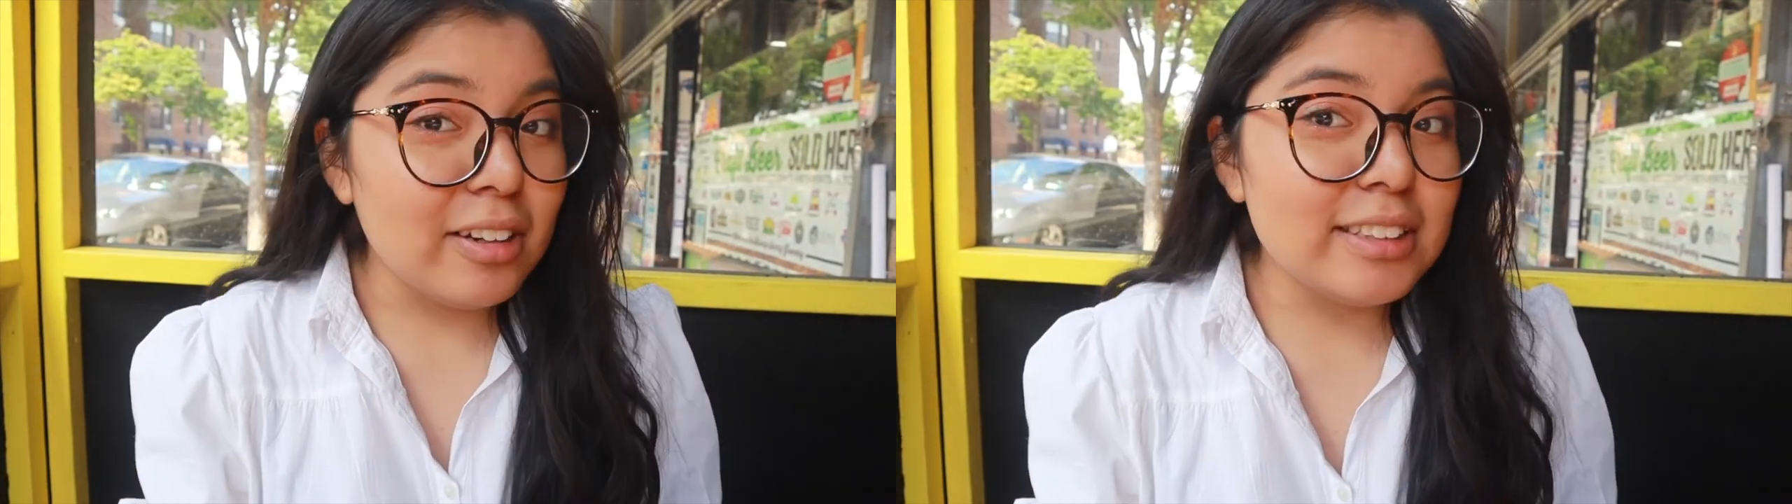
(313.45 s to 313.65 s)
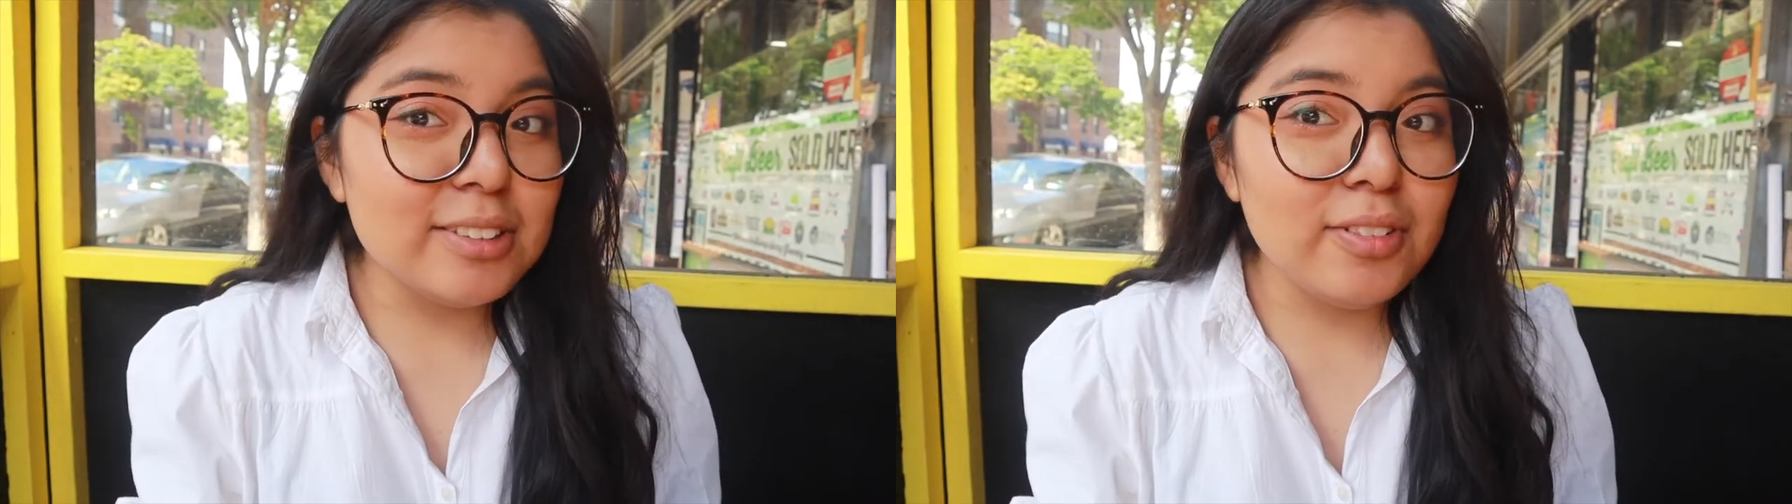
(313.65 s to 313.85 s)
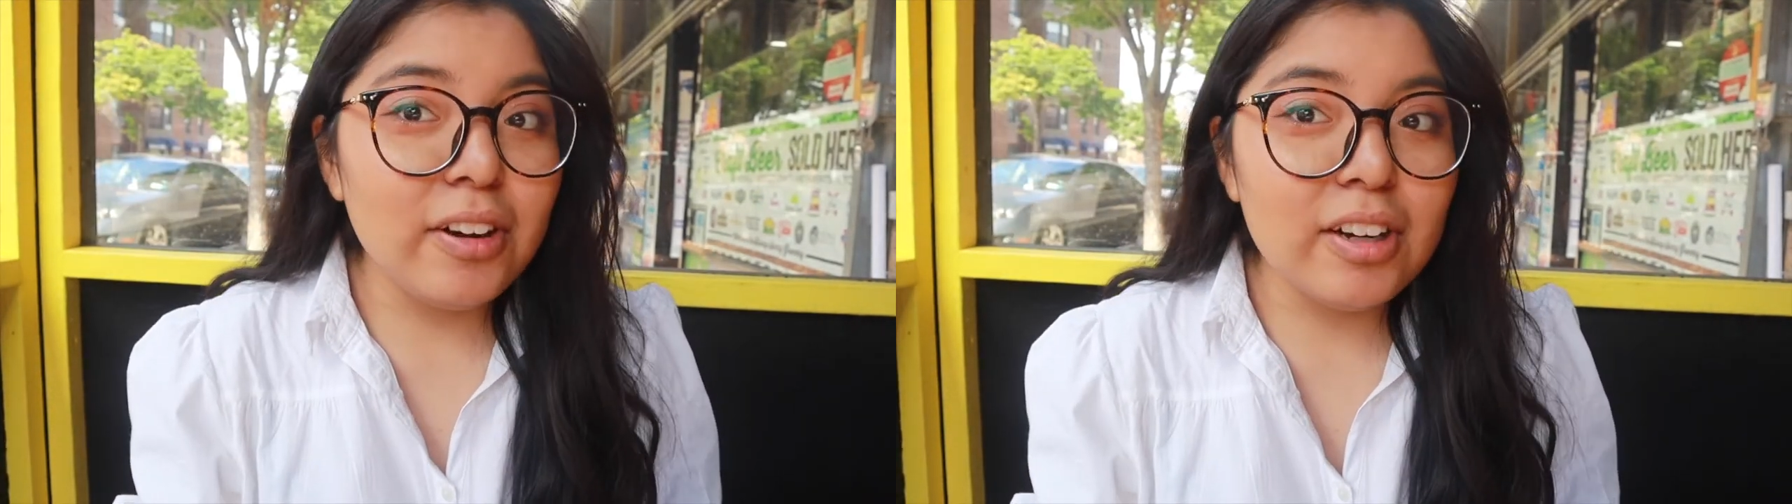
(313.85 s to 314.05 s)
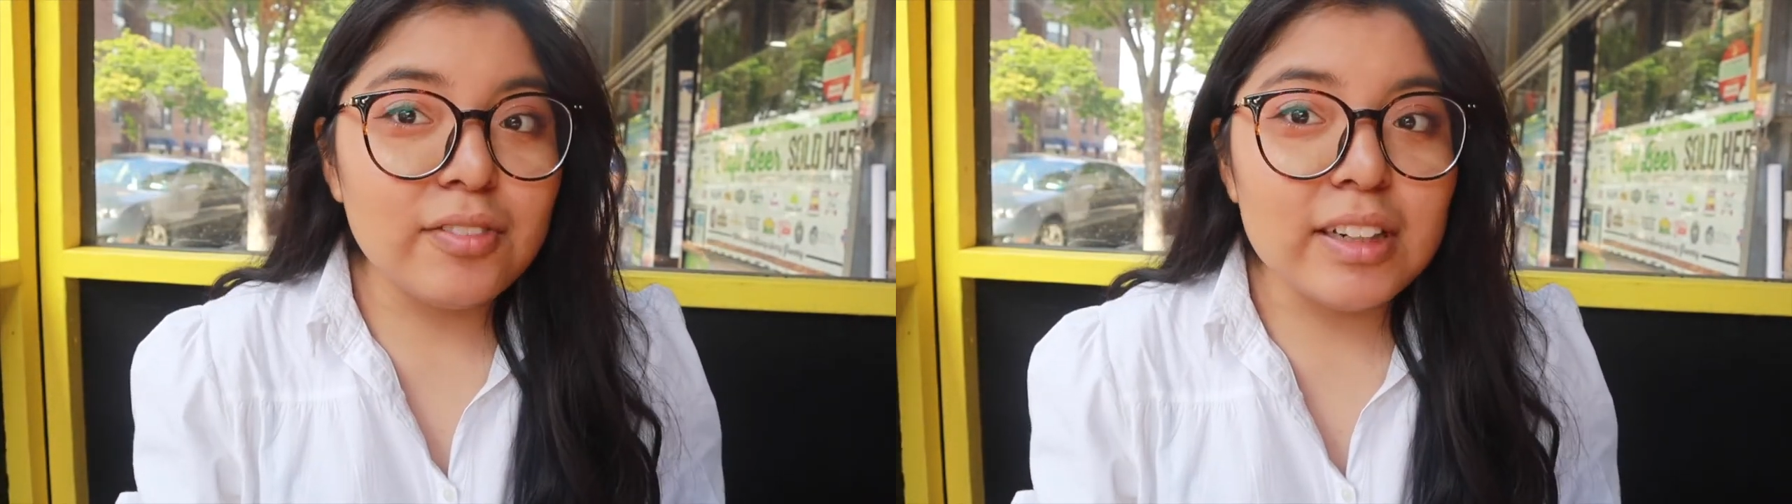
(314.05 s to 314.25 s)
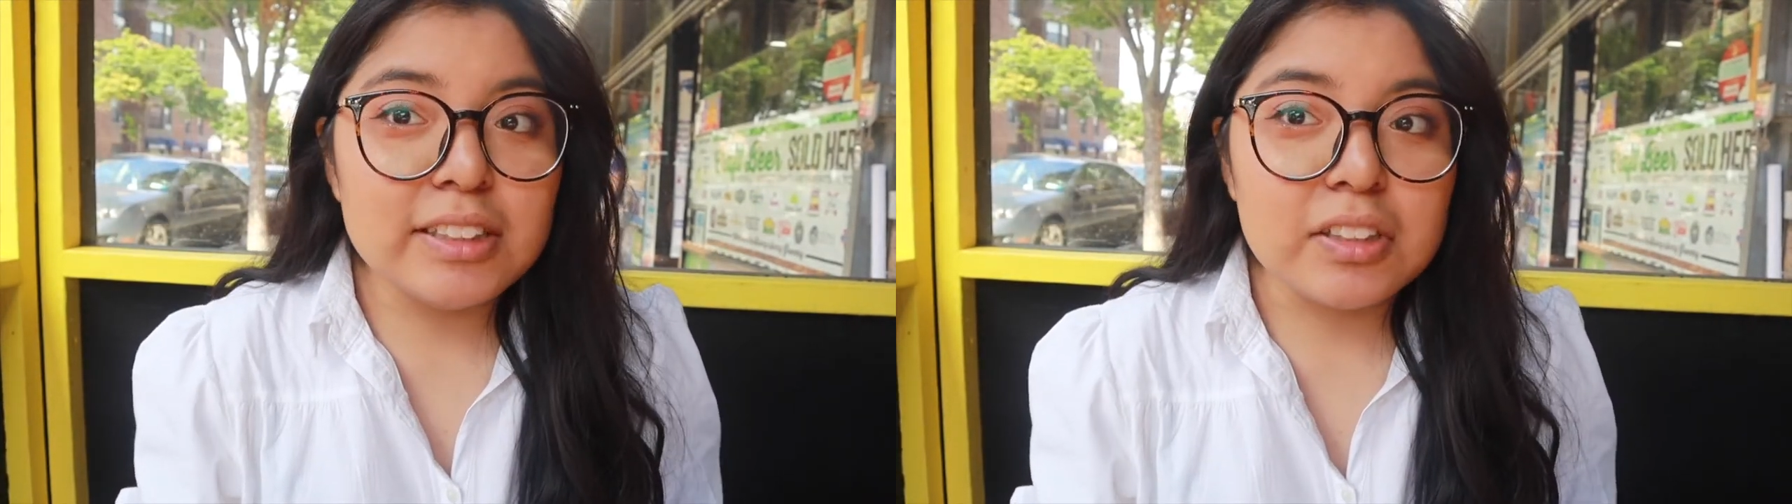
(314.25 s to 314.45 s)
It's a very good
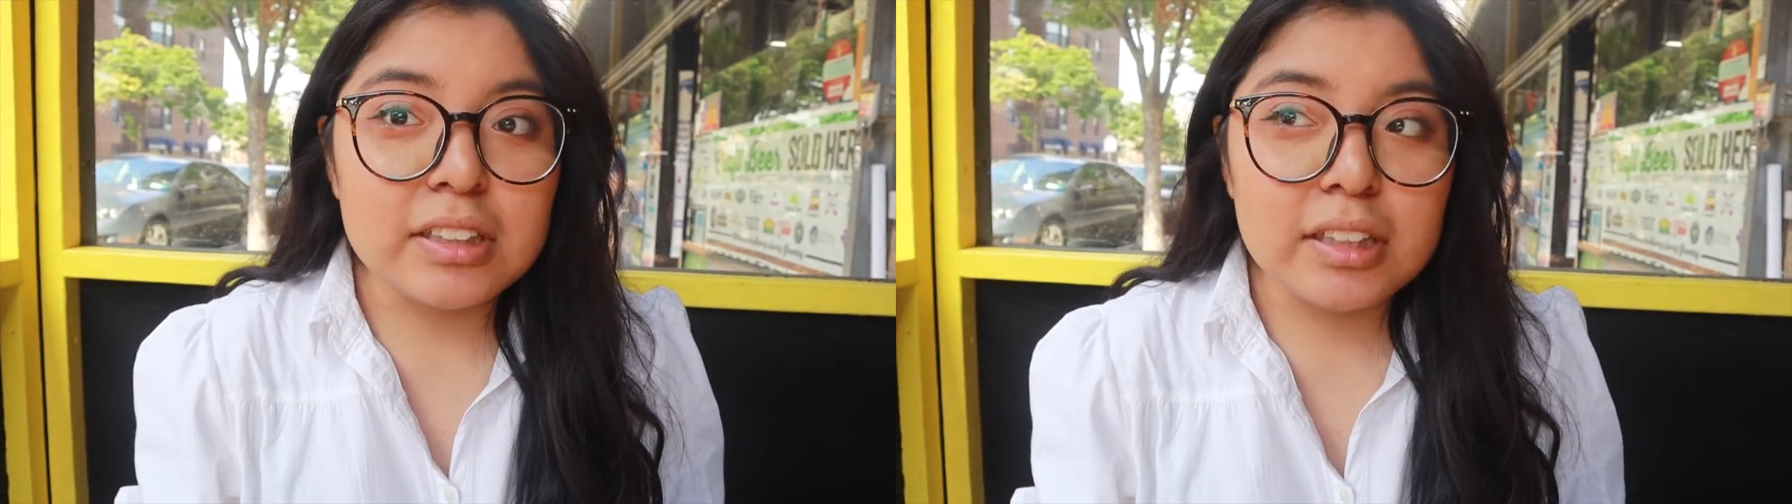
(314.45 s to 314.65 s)
restaurant.